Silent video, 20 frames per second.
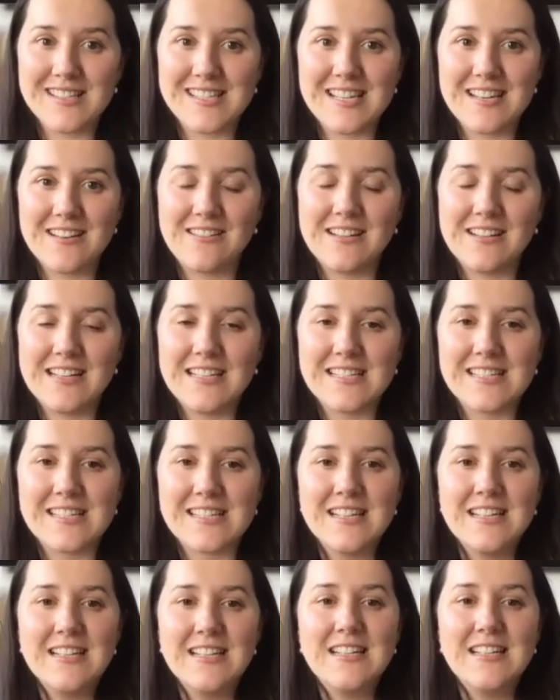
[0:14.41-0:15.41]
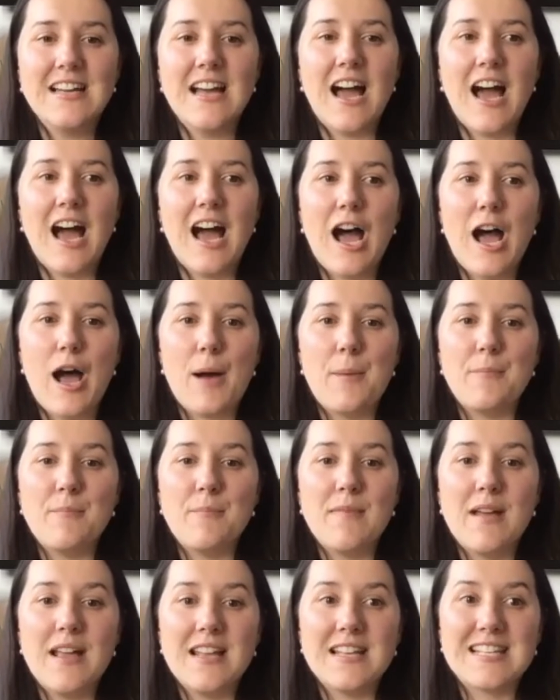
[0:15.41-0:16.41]
series.
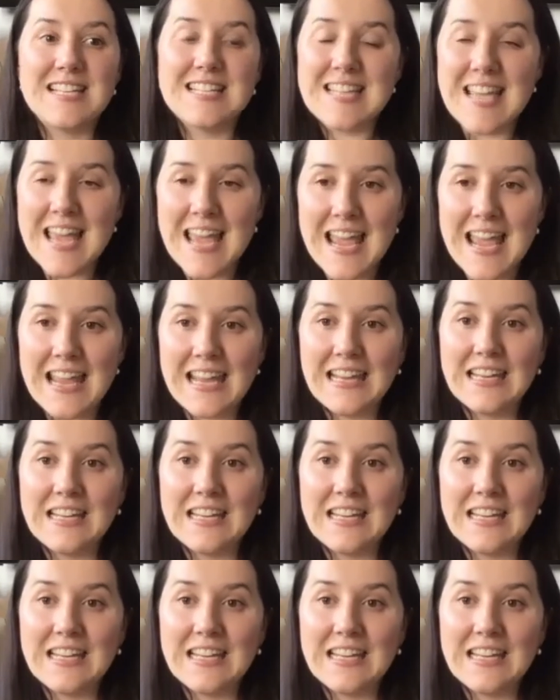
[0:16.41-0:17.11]
Today,